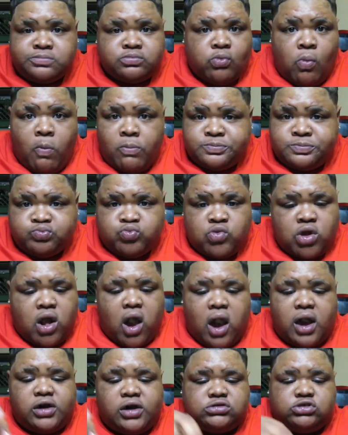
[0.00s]
he
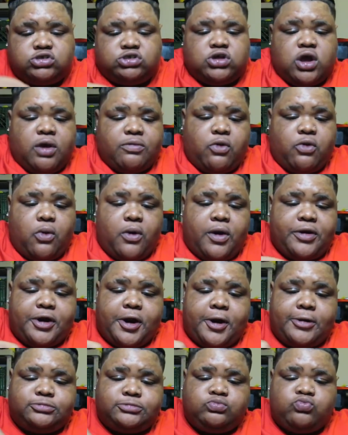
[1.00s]
got other stuff going
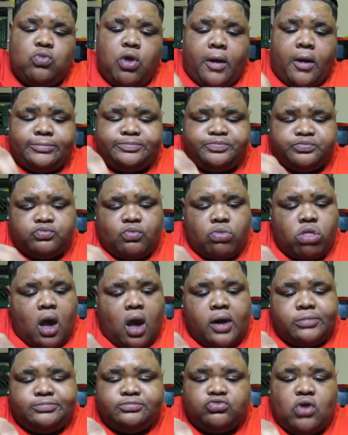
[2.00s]
on.
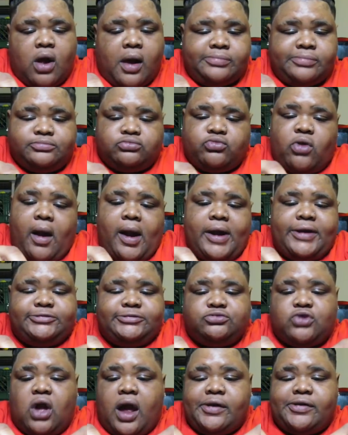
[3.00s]

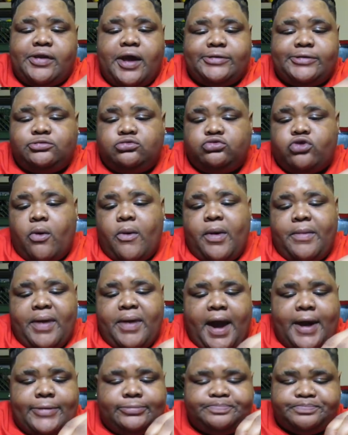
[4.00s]
And got nothing to do with
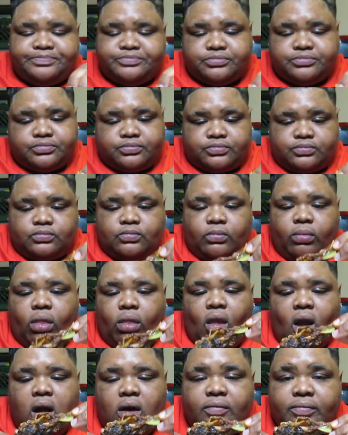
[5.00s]
me.
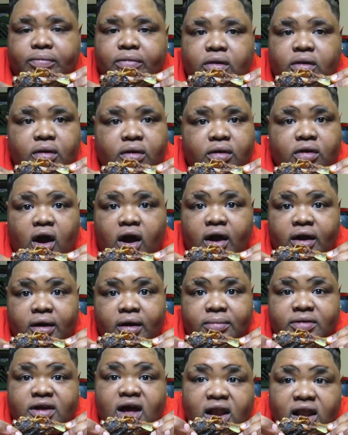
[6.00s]
Y'all hear
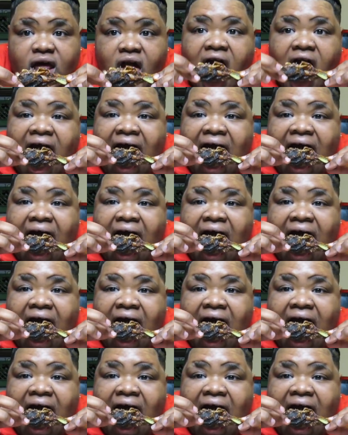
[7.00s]
him yelling?